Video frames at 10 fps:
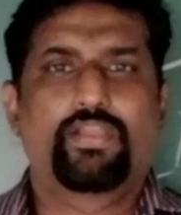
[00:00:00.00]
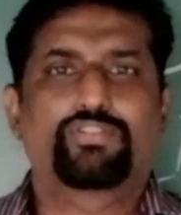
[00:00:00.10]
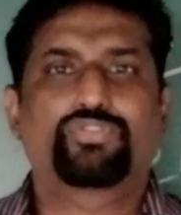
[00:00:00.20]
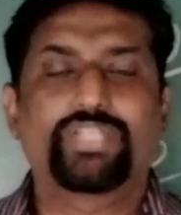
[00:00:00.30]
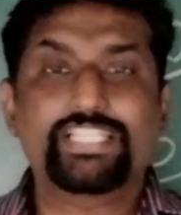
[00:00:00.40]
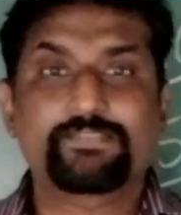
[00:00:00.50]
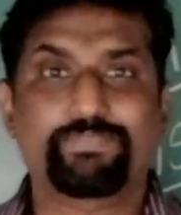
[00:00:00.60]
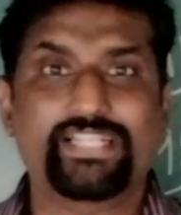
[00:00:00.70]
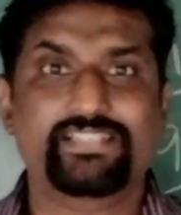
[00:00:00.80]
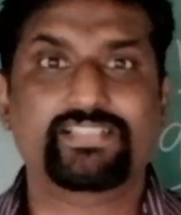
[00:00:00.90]
Today's
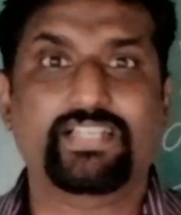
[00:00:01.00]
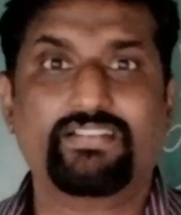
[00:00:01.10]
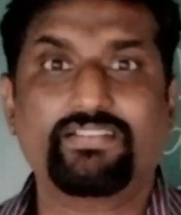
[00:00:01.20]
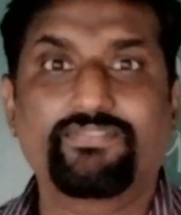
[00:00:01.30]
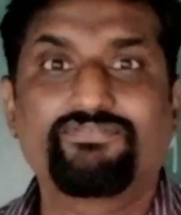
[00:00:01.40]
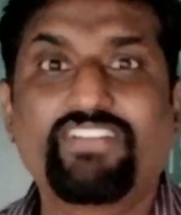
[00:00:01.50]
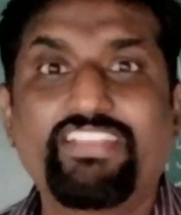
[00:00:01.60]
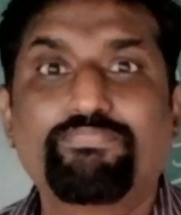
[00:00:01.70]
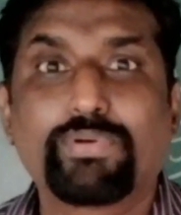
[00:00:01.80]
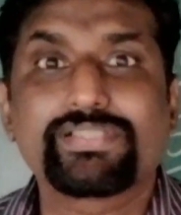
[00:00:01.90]
prices are
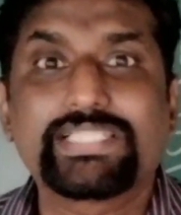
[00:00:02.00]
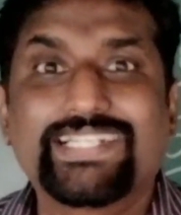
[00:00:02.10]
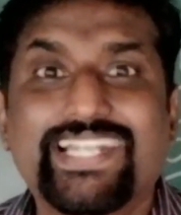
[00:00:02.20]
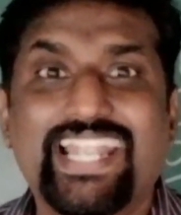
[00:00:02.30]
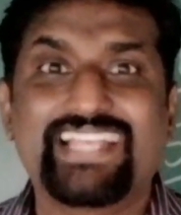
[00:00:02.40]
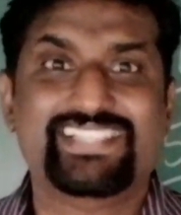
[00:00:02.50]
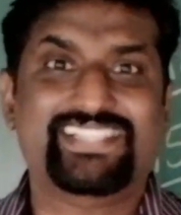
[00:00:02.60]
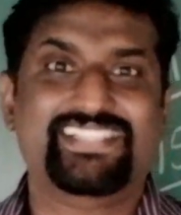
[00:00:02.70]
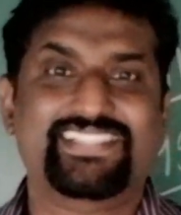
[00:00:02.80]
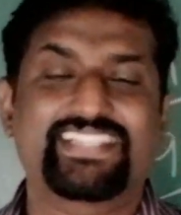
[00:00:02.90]
5%
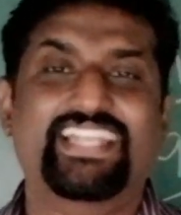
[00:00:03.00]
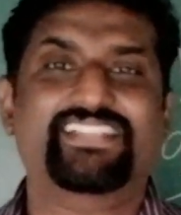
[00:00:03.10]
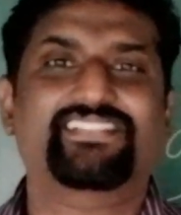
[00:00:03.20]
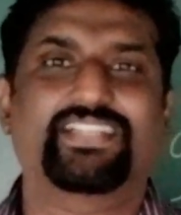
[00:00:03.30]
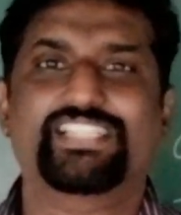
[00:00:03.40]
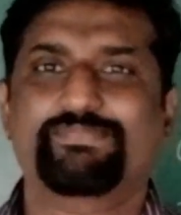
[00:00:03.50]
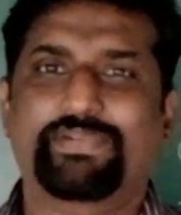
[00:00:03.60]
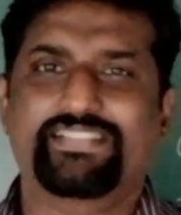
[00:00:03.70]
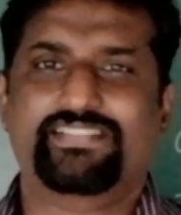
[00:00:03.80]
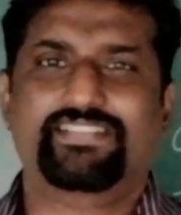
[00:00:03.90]
less than yesterday's
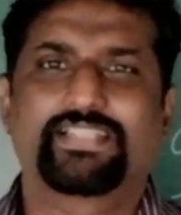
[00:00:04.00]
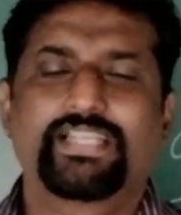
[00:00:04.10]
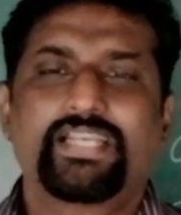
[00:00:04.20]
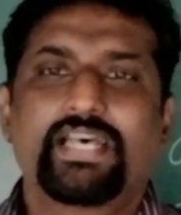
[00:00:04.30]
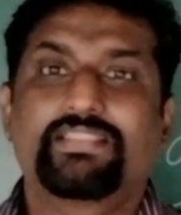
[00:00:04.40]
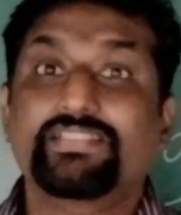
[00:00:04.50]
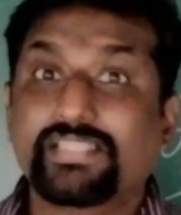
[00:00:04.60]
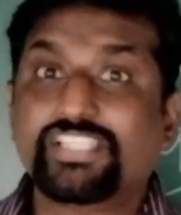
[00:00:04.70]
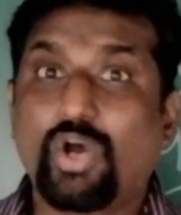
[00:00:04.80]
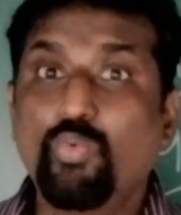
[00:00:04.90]
prices. This
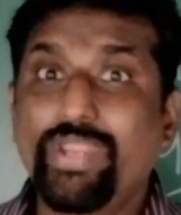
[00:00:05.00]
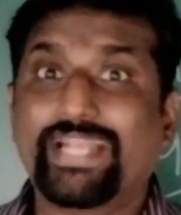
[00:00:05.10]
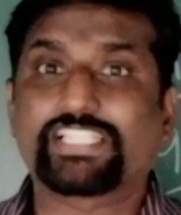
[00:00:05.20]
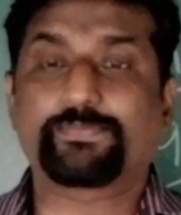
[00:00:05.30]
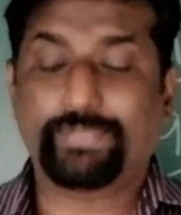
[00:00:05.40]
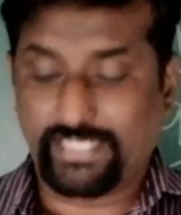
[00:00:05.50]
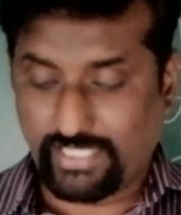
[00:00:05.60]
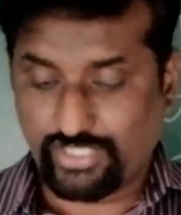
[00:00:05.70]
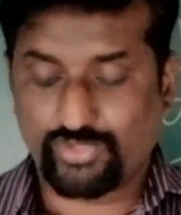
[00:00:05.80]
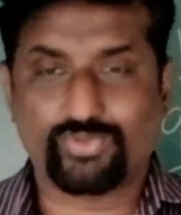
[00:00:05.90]
is how we express it
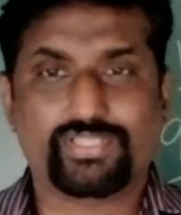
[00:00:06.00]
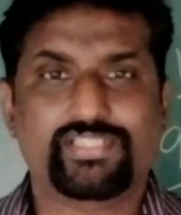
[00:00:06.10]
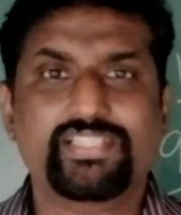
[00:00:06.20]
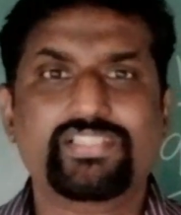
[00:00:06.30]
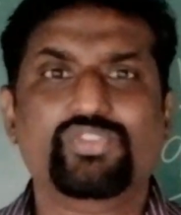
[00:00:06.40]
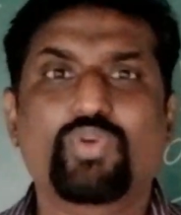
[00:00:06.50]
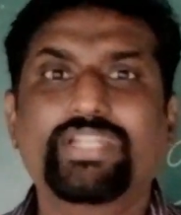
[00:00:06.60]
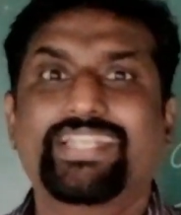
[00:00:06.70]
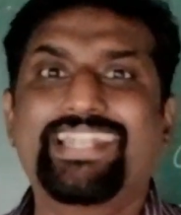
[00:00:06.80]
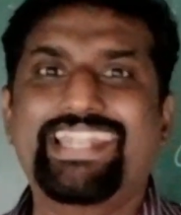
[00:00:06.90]
students. This is
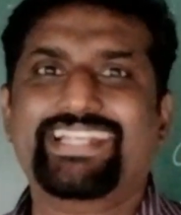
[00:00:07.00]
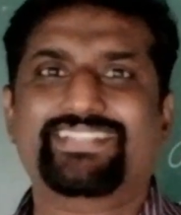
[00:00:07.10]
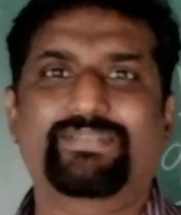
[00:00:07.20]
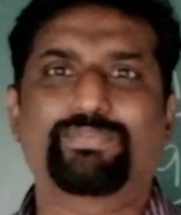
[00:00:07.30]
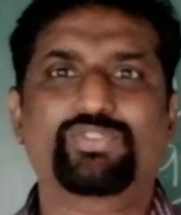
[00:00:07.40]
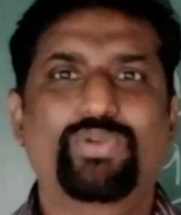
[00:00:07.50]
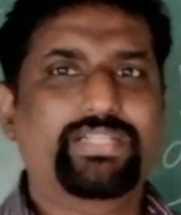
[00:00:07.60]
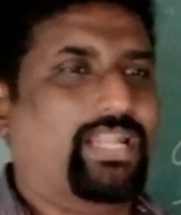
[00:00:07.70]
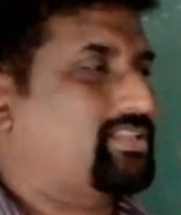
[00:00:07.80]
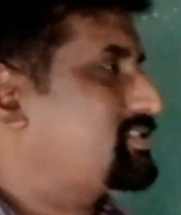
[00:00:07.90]
what index numbers will
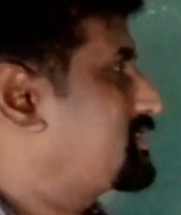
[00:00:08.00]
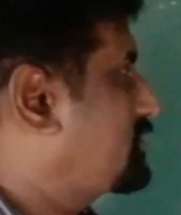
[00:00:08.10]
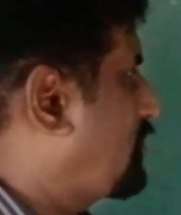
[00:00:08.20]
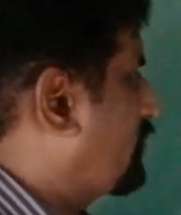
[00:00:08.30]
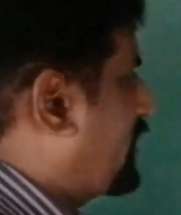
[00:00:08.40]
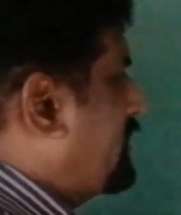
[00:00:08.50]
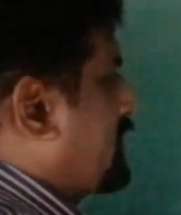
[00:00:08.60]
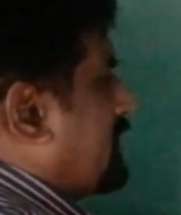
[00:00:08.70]
tell us. Okay.